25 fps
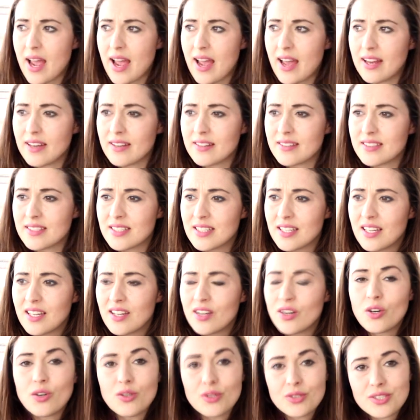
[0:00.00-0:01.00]
And
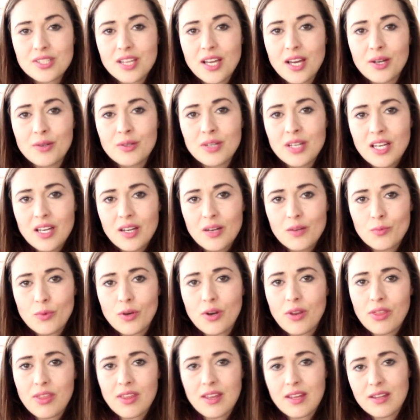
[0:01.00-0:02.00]
also,
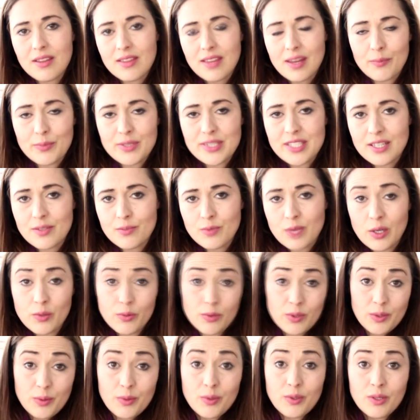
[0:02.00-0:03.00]
one thing that we did while
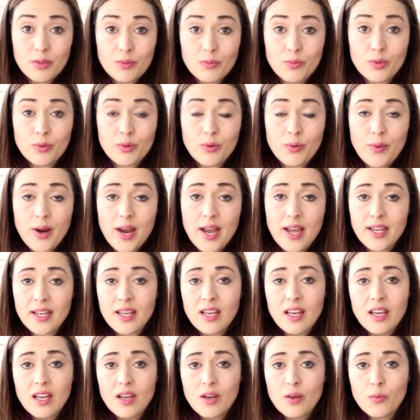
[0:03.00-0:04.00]
we were away
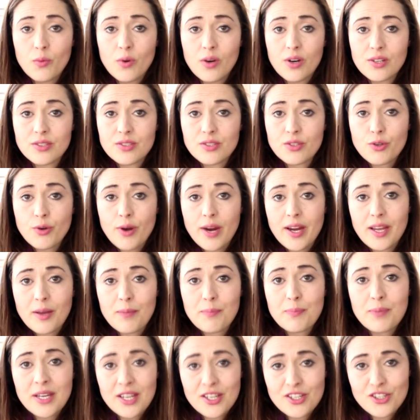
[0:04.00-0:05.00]
was create a
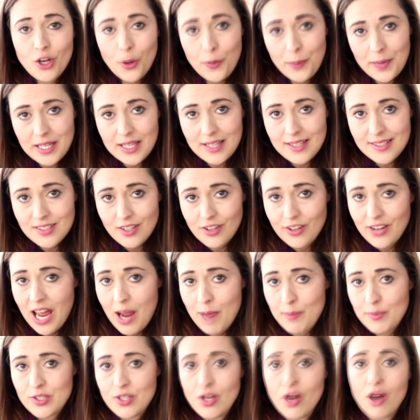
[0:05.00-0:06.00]
big shopping list on
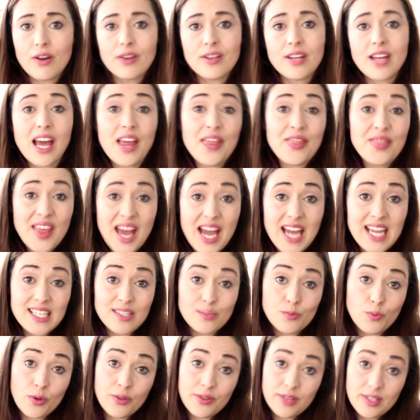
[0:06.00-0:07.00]
Amazon, and that
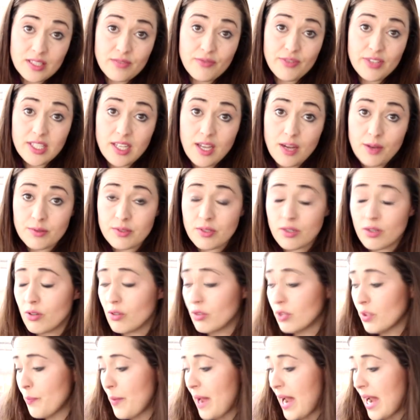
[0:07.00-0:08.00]
is what this video is
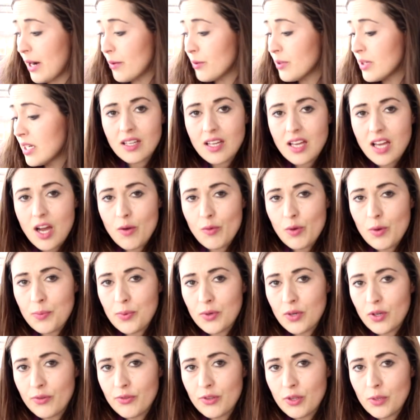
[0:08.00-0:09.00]
all about. And we
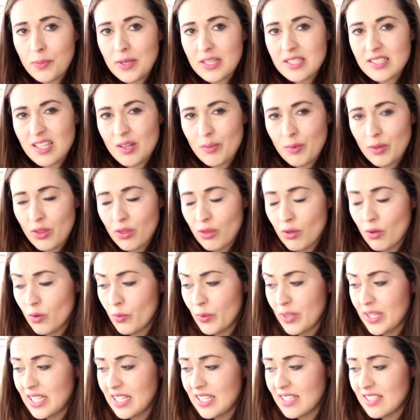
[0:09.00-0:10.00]
bought a few bits that we thought
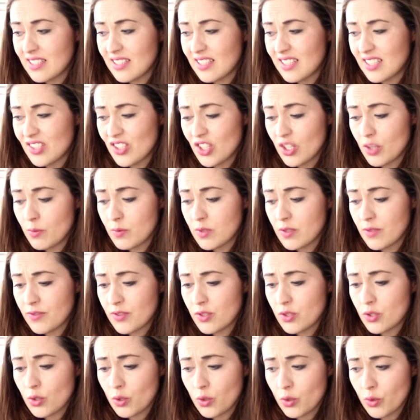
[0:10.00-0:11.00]
we needed in terms of
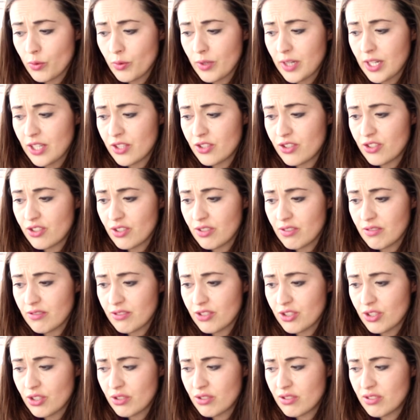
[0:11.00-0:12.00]
storage and
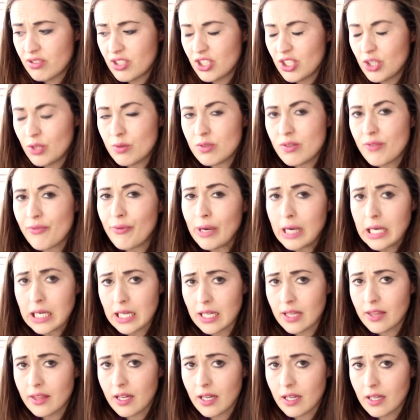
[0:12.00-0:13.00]
just
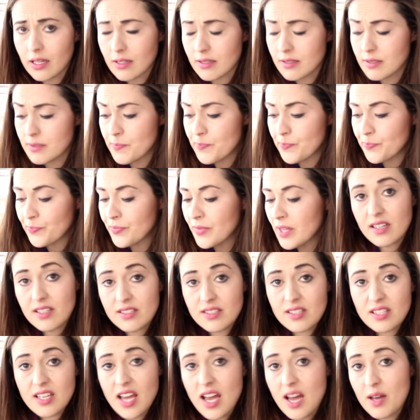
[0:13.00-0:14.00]
user-friendly things.
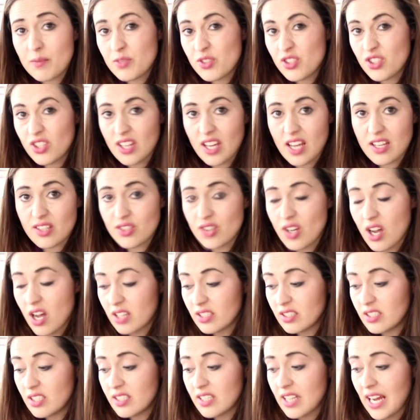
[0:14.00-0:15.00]
So yeah, I'm just gonna get
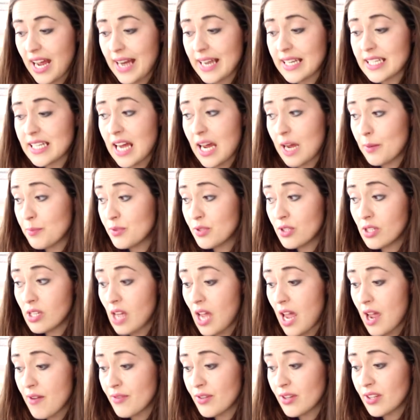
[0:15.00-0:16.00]
started, and
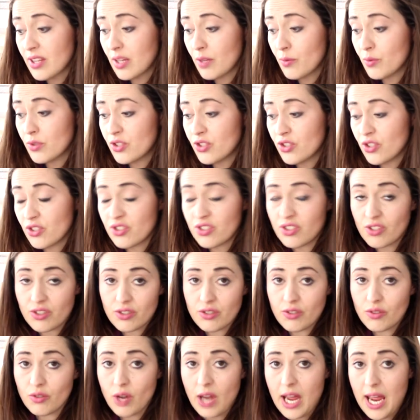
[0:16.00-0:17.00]
absolutely everything was just
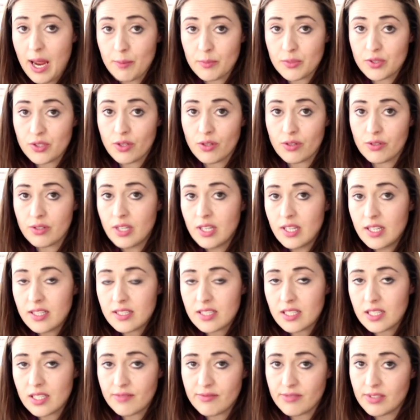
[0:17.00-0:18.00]
on Amazon
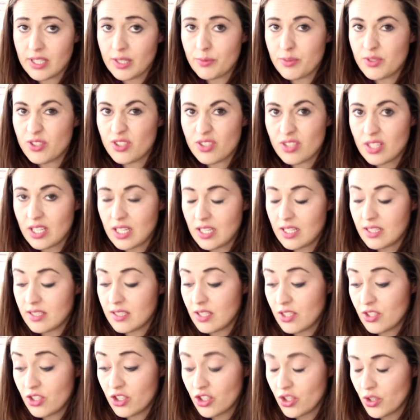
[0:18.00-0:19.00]
delivery. It was just
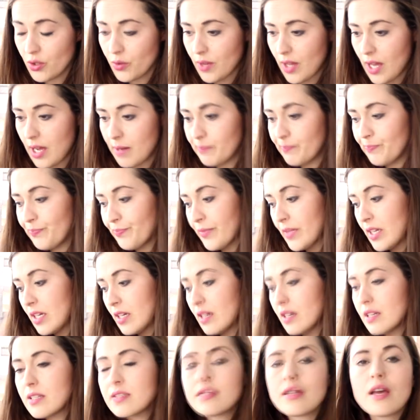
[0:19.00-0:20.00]
easier to do that.
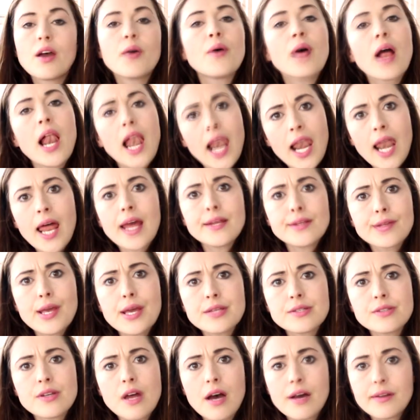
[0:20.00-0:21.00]
So let's get
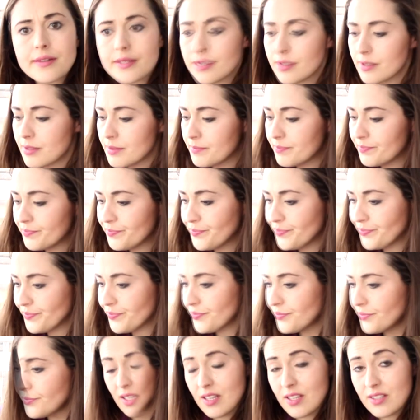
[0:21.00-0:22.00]
started.
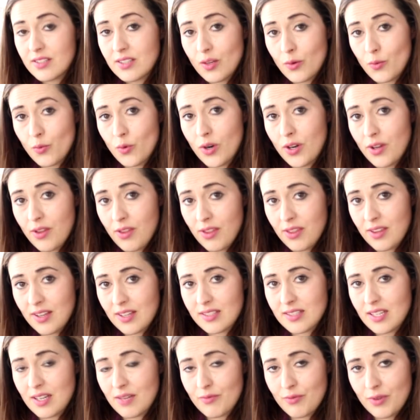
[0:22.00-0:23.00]
So one of the
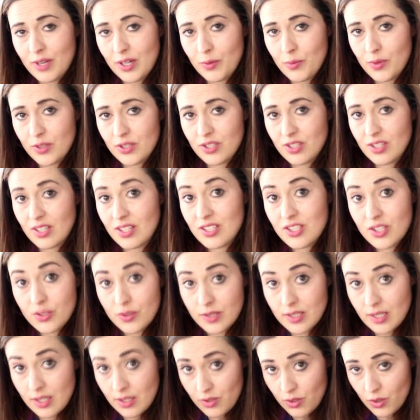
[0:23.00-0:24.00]
things that I really wanted as soon
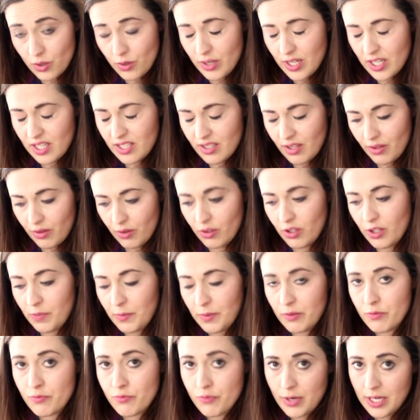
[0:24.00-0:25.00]
as I saw it, because I thought it'd
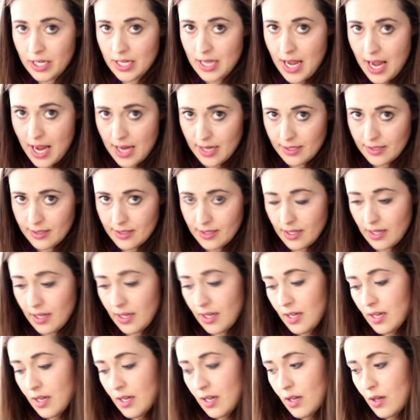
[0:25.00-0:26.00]
be really handy,
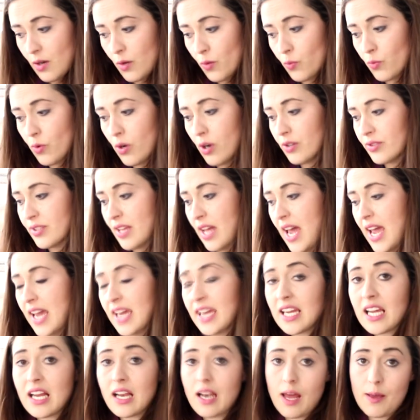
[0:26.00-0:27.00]
was
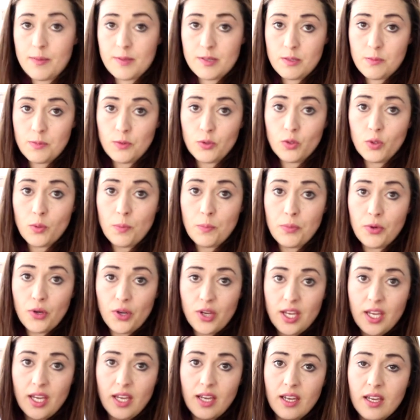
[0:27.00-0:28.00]
a collapsible
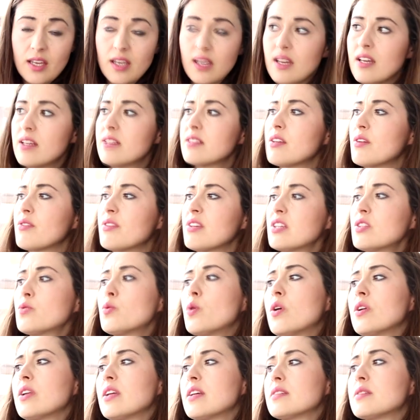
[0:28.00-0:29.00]
bucket. So this
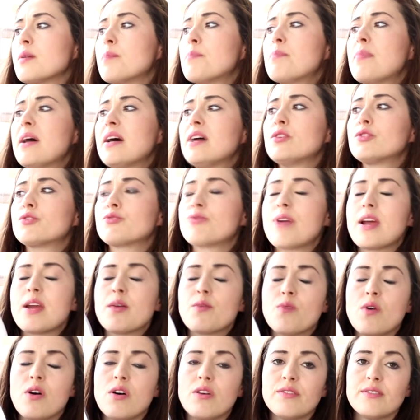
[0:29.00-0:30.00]
one is a Beldray
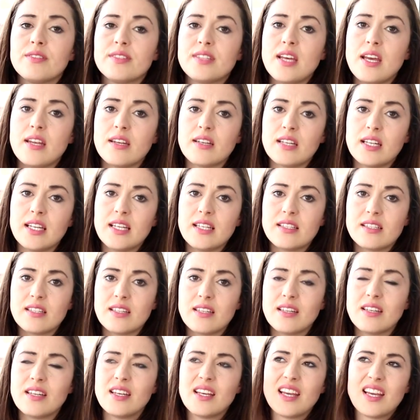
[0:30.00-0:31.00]
one, 10
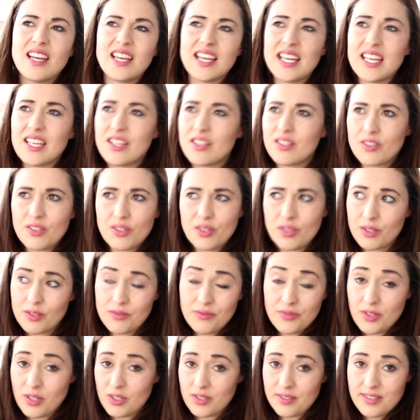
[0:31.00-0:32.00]
litre. It couldn't
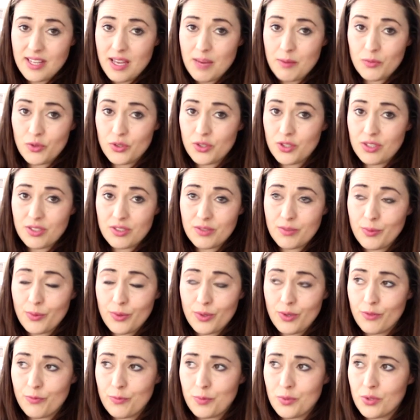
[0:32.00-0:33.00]
have cost that much because we
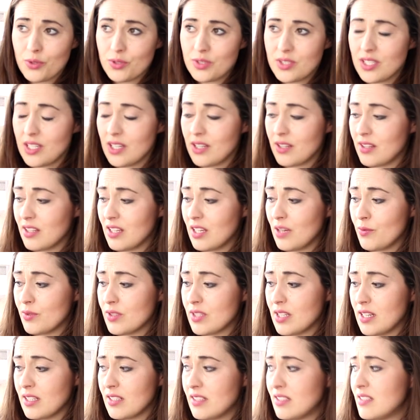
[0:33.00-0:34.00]
wouldn't have bought it. I think it was
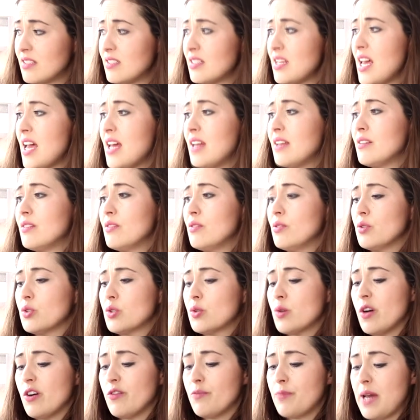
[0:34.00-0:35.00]
like 10 or
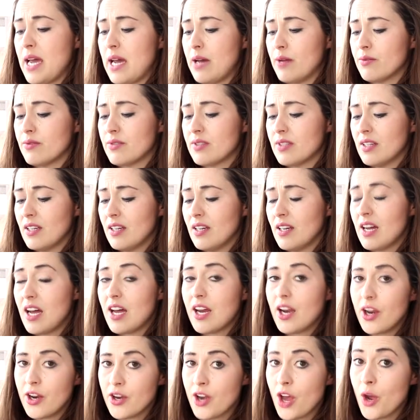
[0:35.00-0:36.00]
12 pounds.
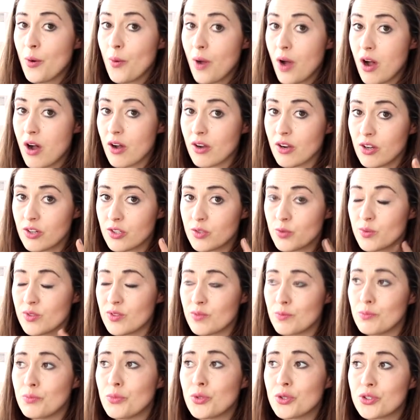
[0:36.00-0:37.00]
And I know Argos was
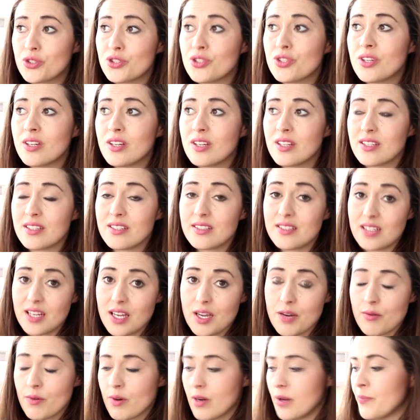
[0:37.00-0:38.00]
much
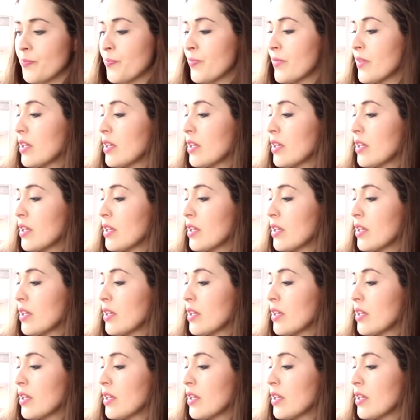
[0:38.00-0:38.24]
dearer.